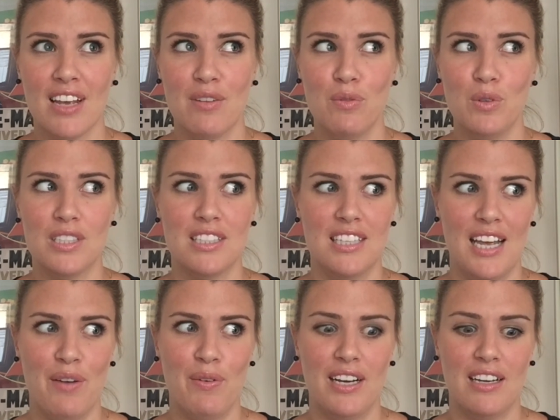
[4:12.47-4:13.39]
we'll
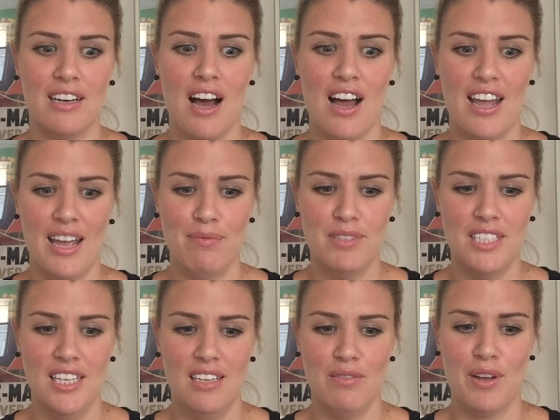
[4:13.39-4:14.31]
see when I
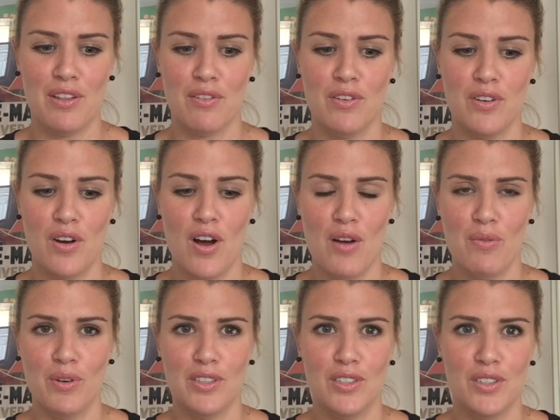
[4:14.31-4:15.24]
empty it whether or not I
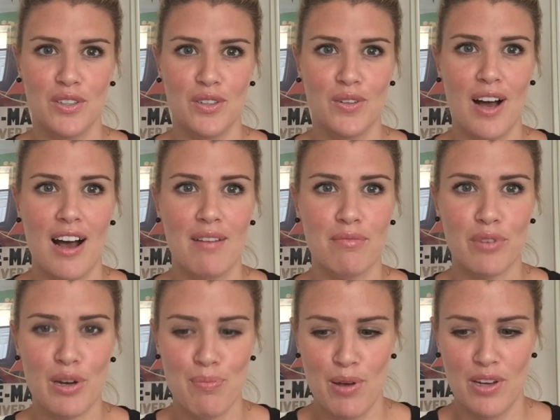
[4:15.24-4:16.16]
want to
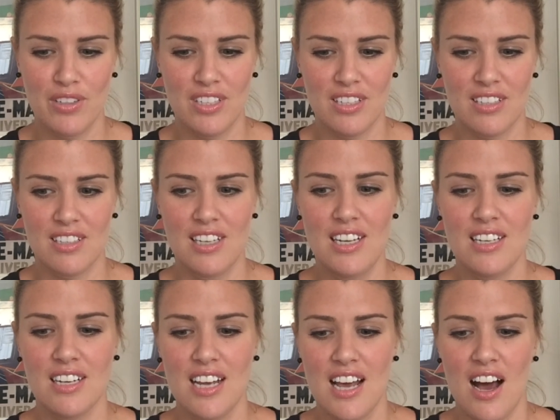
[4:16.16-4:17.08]
repurchase
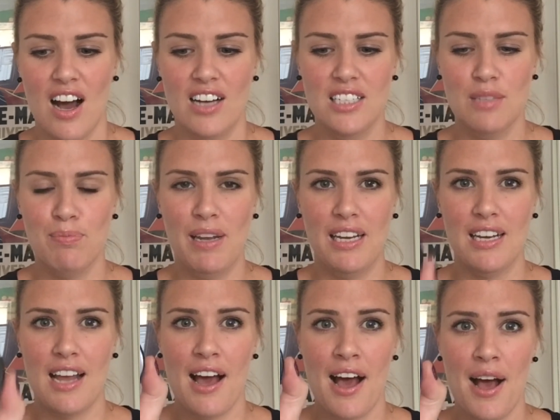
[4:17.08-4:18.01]
it. I've just
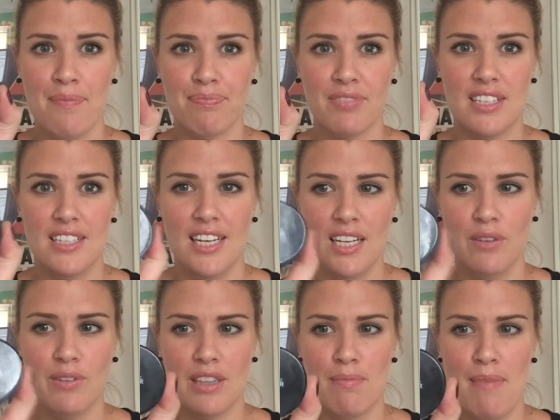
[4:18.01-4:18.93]
been setting
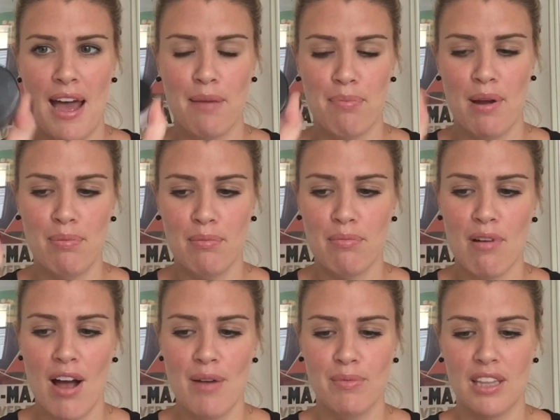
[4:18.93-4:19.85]
up with the MAC Prep and
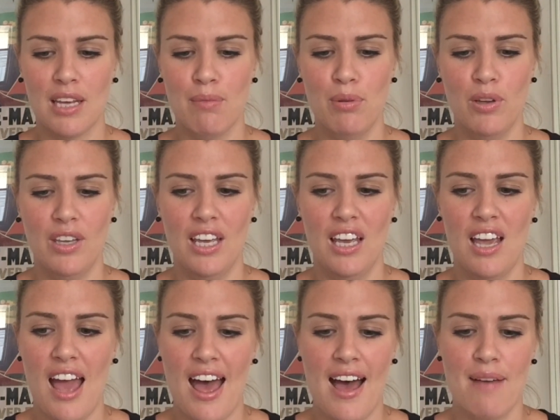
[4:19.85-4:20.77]
Prime with a
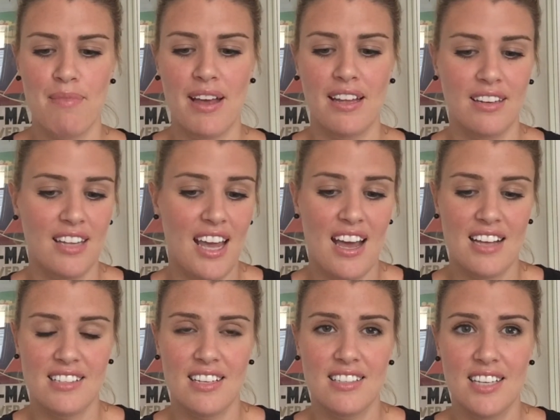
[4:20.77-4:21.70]
Kabuki, and
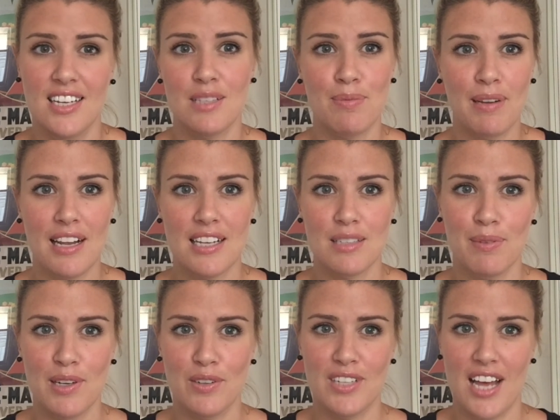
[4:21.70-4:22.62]
yeah, as I said, it's been
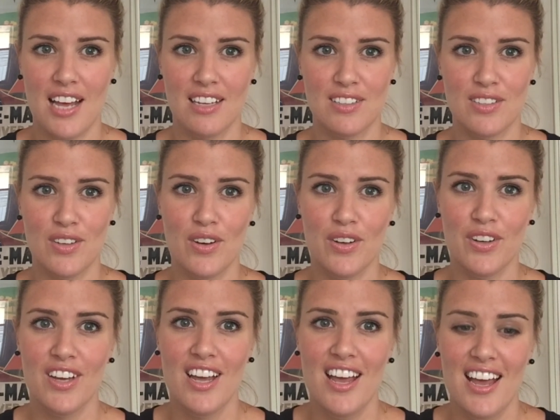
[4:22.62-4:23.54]
lasting me all day.
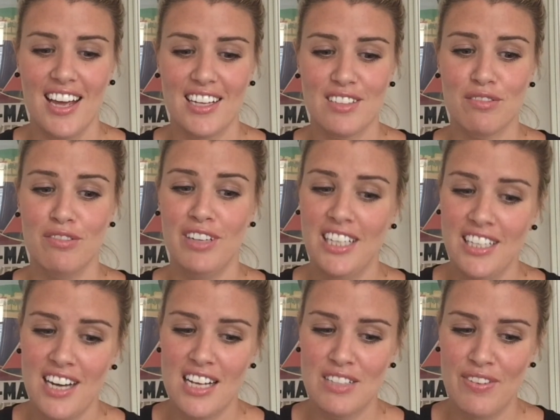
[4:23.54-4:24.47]
So it's a
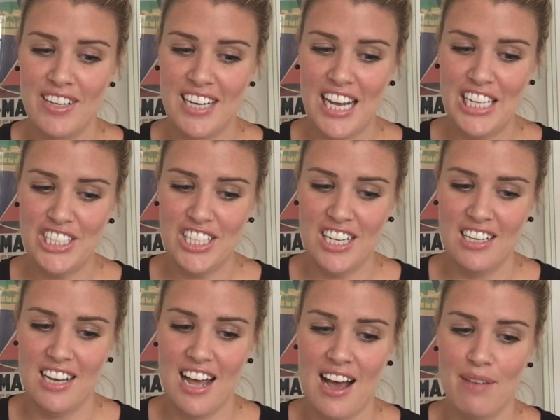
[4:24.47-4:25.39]
really nice
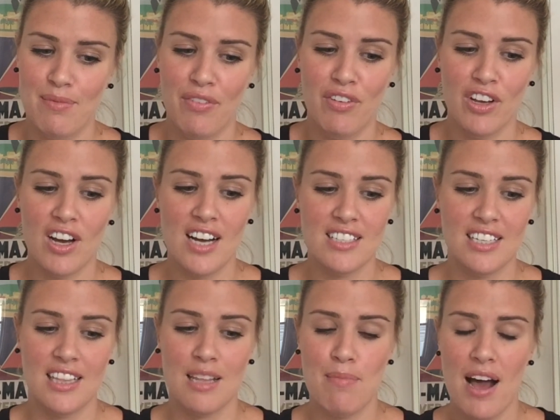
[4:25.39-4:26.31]
foundation if you guys
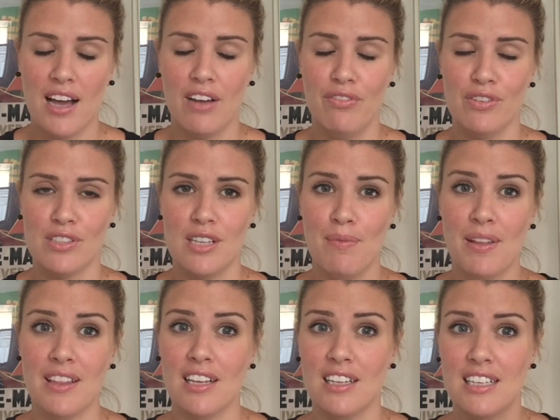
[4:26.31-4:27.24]
are in the market for
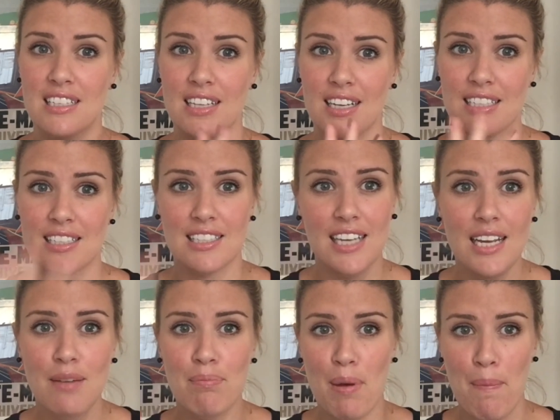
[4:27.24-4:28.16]
something that is like
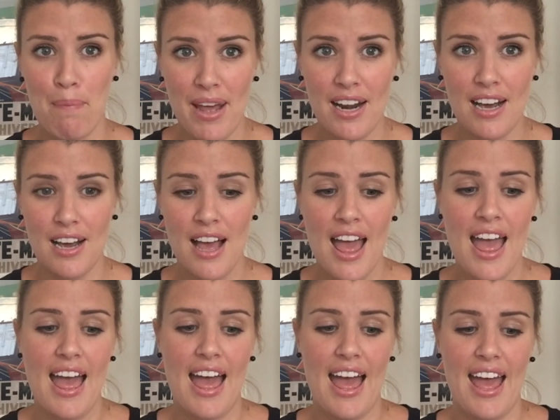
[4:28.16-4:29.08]
skin but better
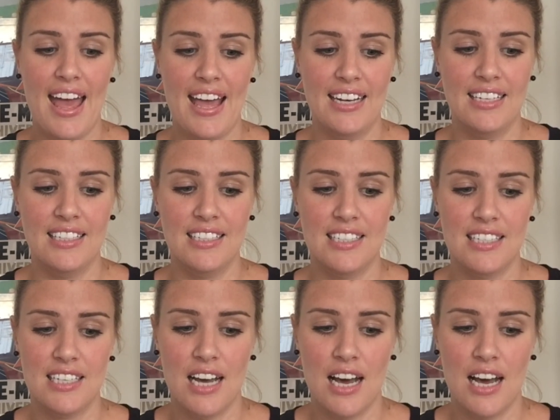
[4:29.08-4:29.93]
and